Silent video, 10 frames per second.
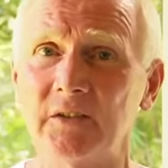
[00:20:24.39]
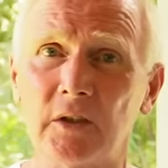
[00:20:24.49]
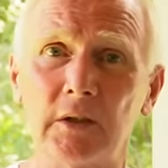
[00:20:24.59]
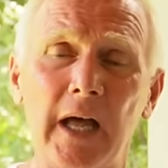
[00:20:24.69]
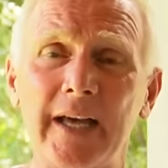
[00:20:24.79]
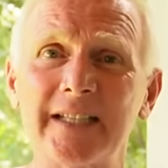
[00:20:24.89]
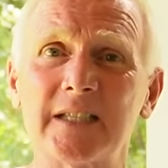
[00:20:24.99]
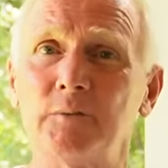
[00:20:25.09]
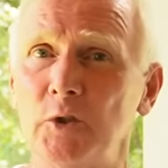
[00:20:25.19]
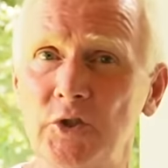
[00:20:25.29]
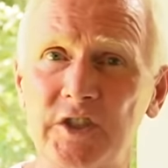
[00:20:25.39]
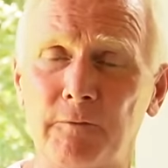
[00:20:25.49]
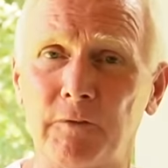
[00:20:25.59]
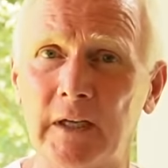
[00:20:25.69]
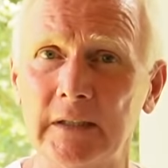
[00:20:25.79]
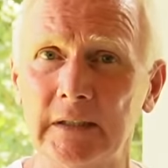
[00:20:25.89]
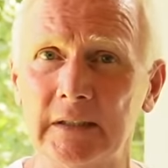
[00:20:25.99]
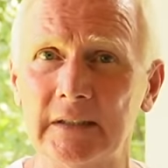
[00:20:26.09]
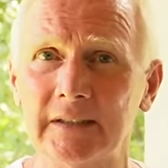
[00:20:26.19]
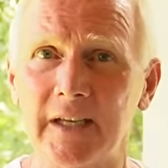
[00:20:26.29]
the lies of Lucifer,
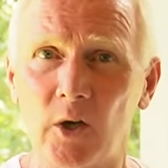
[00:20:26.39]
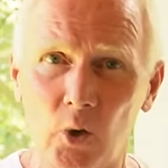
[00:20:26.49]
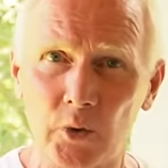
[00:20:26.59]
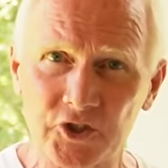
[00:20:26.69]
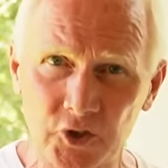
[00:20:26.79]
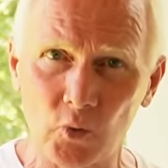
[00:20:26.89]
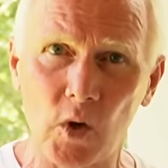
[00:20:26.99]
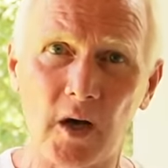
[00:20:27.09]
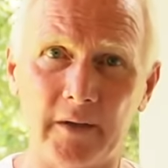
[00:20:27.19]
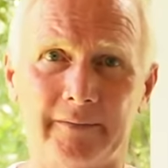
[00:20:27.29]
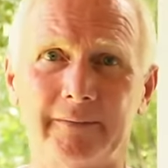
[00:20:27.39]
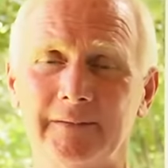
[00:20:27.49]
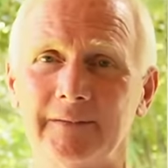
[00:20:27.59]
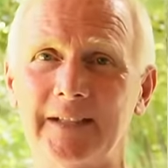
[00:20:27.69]
they always do what?